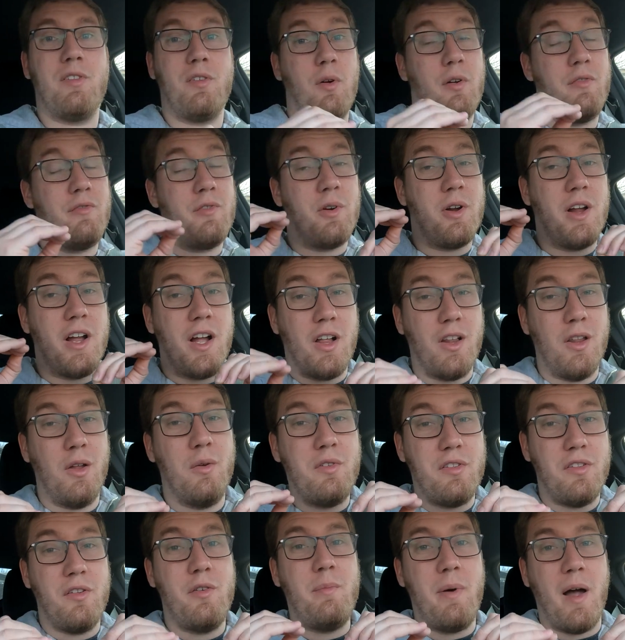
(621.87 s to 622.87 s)
So if you're in
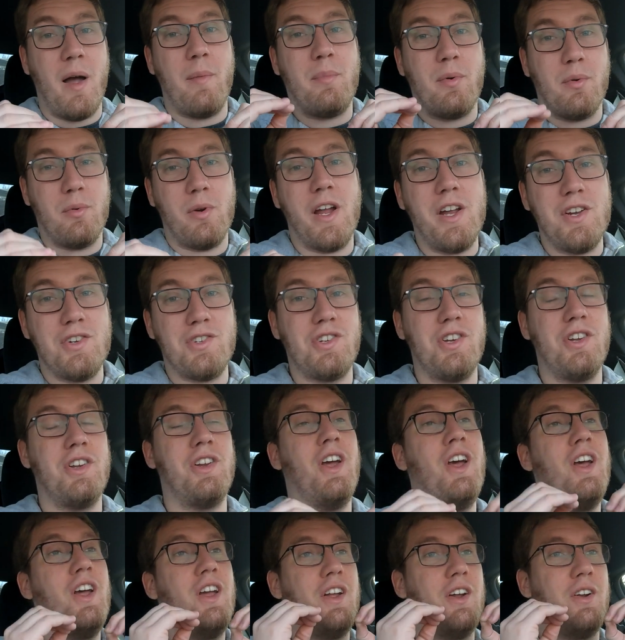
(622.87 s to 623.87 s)
closed loop
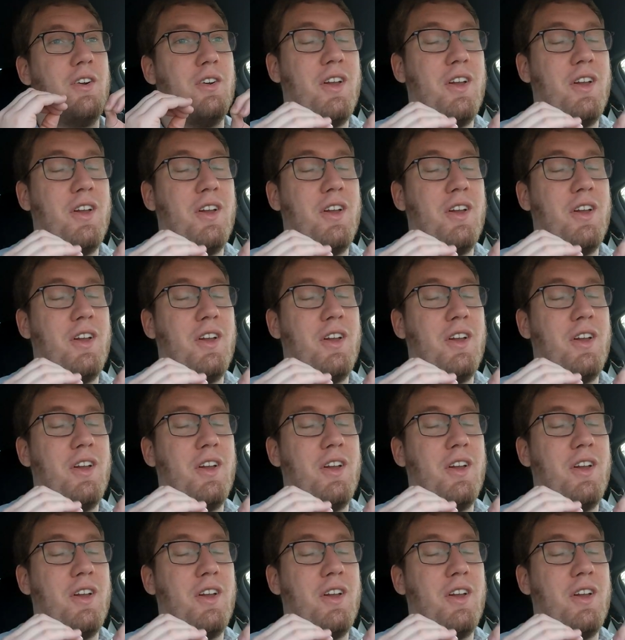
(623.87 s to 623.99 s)
operation,